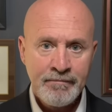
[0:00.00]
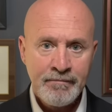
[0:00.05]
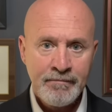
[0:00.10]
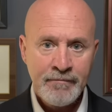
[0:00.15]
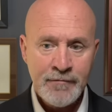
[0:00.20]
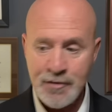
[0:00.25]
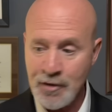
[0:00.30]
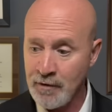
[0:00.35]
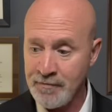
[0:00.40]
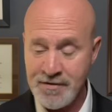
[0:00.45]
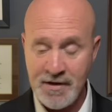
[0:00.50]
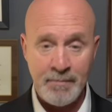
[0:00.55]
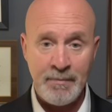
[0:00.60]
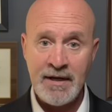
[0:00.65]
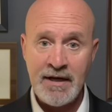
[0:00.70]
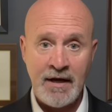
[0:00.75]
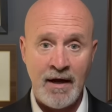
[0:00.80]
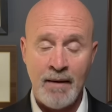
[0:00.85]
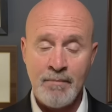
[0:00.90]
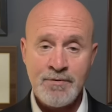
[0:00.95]
So if somebody
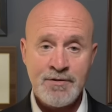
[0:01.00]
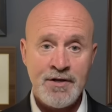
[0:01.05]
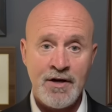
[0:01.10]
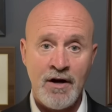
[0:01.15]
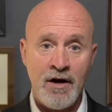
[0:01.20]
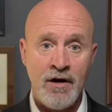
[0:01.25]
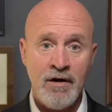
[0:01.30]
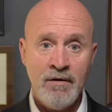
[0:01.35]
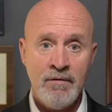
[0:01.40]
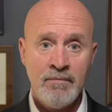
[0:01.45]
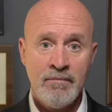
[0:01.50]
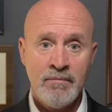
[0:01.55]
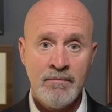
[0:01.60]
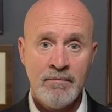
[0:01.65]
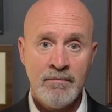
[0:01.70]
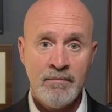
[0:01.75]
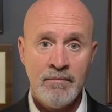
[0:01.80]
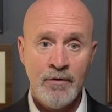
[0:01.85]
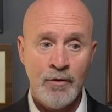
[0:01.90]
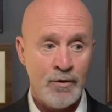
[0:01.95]
comes to her,
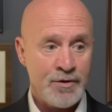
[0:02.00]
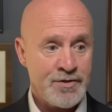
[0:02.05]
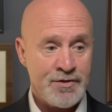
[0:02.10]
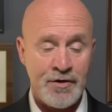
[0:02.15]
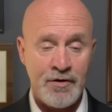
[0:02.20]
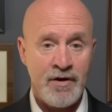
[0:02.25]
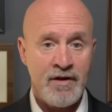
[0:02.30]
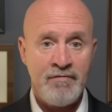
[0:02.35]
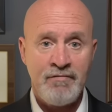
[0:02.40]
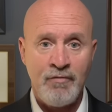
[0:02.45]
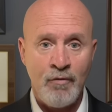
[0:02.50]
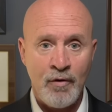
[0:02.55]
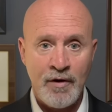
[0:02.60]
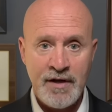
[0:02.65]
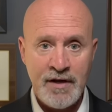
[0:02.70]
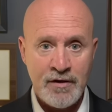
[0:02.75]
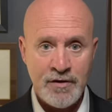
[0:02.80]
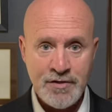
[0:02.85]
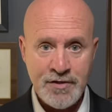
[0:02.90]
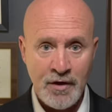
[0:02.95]
who is 34
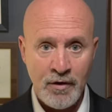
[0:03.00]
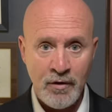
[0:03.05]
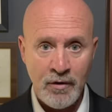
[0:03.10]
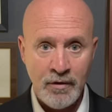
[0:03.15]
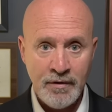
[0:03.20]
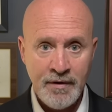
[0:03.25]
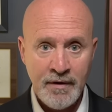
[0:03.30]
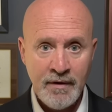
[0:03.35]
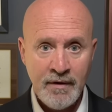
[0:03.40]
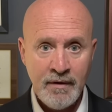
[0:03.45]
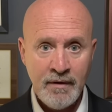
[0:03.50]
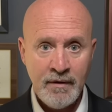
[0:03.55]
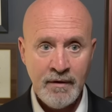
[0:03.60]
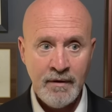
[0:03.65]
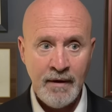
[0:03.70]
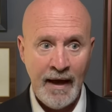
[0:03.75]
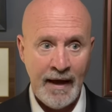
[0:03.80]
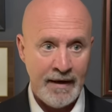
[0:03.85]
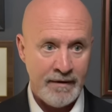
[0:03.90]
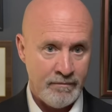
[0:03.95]
years old,
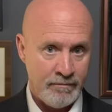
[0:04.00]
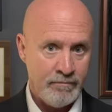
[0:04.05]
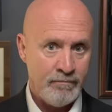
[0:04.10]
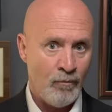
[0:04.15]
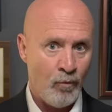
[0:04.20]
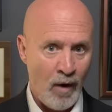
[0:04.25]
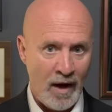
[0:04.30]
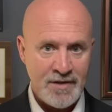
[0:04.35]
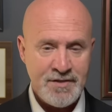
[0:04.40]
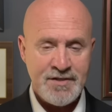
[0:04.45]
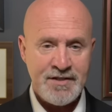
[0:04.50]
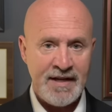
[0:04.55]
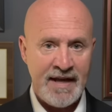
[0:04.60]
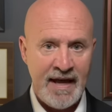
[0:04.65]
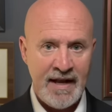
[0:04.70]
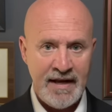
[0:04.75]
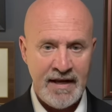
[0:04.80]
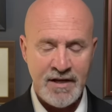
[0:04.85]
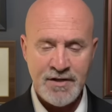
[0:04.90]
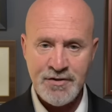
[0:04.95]
and wants to get
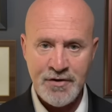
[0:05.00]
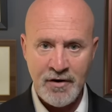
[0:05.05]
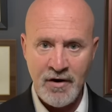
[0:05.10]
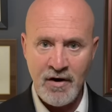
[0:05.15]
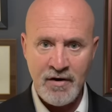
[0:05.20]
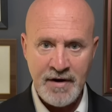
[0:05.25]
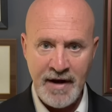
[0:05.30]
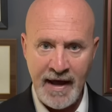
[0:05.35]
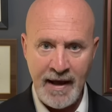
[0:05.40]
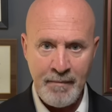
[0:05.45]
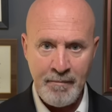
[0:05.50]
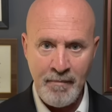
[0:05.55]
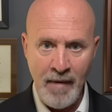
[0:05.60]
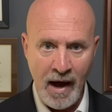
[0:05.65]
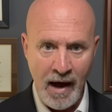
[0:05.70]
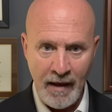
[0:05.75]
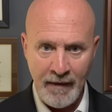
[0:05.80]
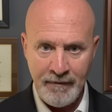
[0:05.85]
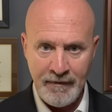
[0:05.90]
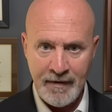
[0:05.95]
his or her name
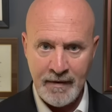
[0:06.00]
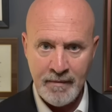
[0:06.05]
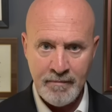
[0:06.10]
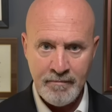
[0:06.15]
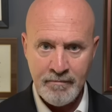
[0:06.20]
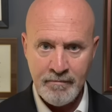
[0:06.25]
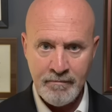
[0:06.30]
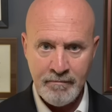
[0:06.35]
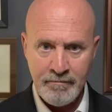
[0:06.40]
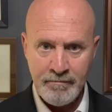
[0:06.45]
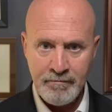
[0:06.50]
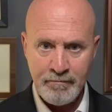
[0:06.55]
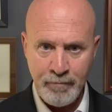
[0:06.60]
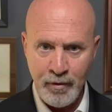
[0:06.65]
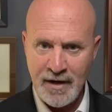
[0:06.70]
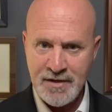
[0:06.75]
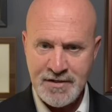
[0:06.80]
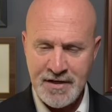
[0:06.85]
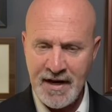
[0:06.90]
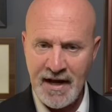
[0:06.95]
on the
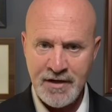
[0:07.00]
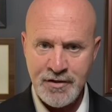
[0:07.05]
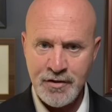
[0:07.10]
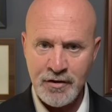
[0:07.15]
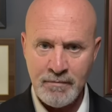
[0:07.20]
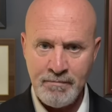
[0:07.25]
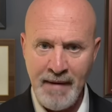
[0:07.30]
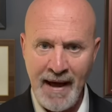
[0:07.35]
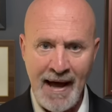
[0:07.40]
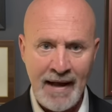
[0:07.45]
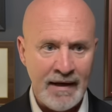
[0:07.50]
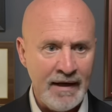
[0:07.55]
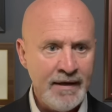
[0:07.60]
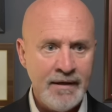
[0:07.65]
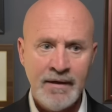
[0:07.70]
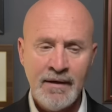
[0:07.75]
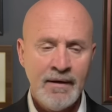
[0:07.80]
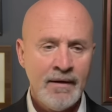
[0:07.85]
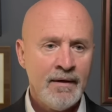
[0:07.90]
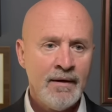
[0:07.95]
presidential ballot,
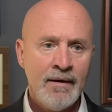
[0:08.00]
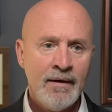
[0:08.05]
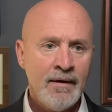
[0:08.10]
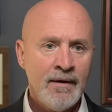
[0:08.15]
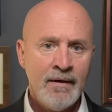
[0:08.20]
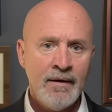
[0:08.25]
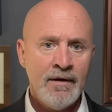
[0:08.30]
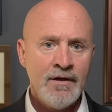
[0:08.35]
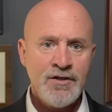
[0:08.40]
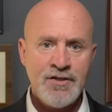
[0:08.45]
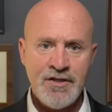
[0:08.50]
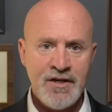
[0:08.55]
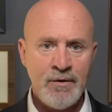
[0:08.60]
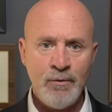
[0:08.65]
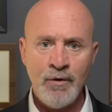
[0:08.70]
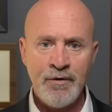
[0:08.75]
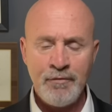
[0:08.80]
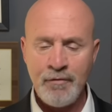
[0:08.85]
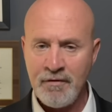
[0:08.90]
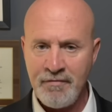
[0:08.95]
she
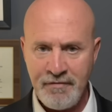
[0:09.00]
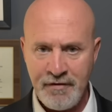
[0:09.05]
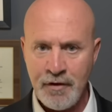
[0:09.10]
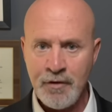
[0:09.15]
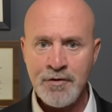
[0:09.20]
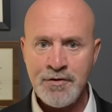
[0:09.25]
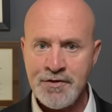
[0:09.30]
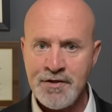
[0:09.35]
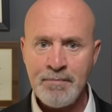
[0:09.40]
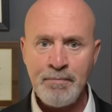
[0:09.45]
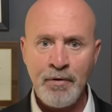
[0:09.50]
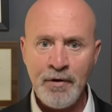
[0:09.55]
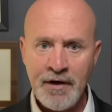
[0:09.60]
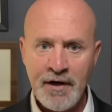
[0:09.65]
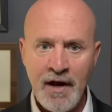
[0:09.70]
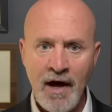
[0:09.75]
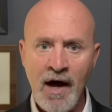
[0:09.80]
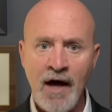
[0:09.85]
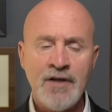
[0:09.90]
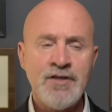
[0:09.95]
would refuse to put it
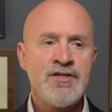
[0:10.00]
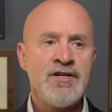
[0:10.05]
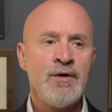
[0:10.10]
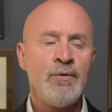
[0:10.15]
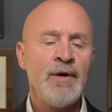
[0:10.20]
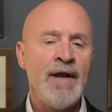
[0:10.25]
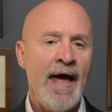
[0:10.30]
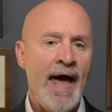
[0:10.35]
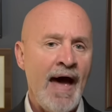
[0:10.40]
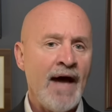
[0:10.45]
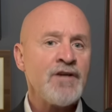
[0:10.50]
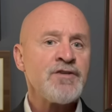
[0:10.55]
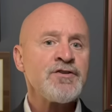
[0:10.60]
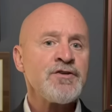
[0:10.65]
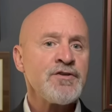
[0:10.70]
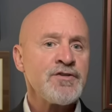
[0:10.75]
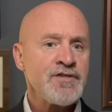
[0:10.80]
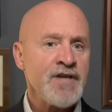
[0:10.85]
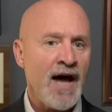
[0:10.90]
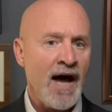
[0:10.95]
on. She would
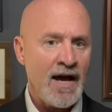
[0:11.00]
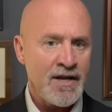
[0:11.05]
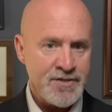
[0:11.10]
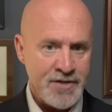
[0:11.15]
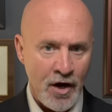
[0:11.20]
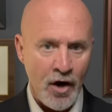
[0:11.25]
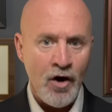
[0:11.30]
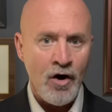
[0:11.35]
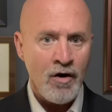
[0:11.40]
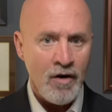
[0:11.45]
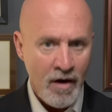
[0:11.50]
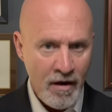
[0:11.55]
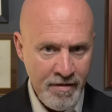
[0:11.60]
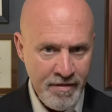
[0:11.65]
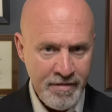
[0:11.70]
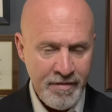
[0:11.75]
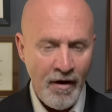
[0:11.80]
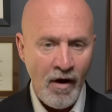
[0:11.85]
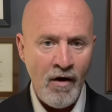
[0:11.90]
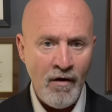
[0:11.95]
exercise her
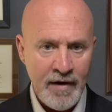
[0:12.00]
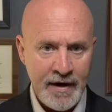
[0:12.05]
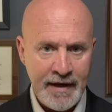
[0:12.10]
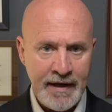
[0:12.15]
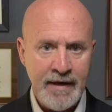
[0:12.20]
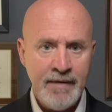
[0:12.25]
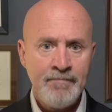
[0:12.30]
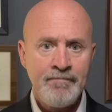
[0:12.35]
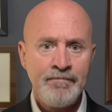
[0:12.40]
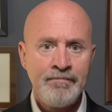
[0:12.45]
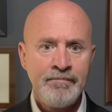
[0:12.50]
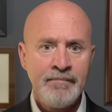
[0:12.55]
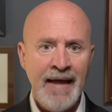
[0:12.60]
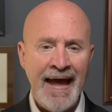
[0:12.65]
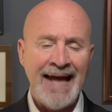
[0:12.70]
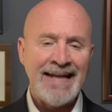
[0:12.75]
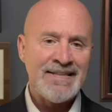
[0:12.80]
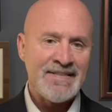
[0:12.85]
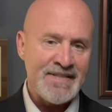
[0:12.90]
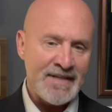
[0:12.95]
authority
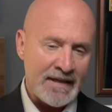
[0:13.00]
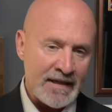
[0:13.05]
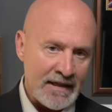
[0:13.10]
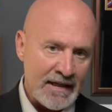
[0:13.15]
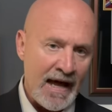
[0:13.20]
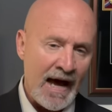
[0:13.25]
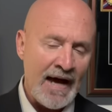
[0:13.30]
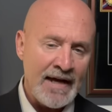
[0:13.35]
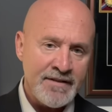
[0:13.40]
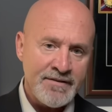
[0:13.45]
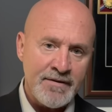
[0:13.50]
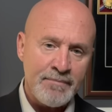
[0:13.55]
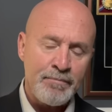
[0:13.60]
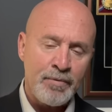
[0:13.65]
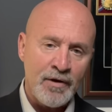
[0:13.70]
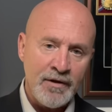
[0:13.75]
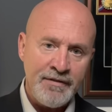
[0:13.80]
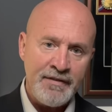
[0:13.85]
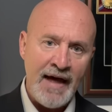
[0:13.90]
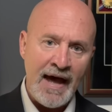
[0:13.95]
and decline to
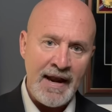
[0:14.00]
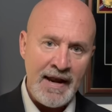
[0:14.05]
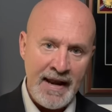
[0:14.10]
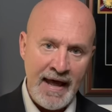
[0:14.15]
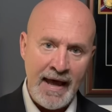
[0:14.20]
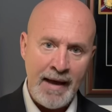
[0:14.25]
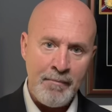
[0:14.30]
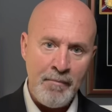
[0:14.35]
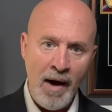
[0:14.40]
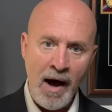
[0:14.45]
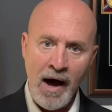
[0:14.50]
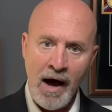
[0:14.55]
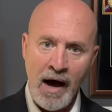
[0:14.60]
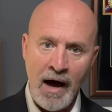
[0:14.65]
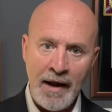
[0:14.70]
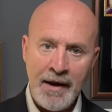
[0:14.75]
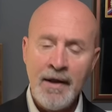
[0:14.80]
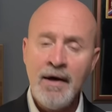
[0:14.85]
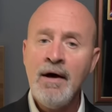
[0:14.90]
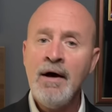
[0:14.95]
put that name
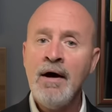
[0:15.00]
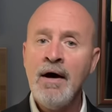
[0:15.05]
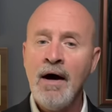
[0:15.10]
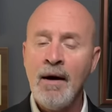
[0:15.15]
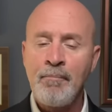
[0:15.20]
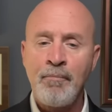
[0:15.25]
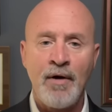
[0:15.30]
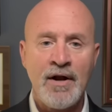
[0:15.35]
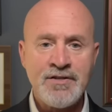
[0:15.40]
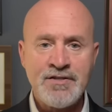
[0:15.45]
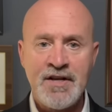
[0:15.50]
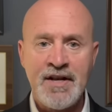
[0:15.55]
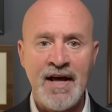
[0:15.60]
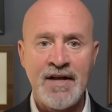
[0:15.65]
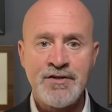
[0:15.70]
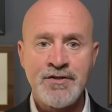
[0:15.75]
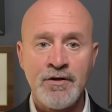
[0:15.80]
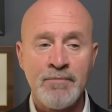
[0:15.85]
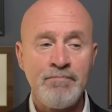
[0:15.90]
on a presidential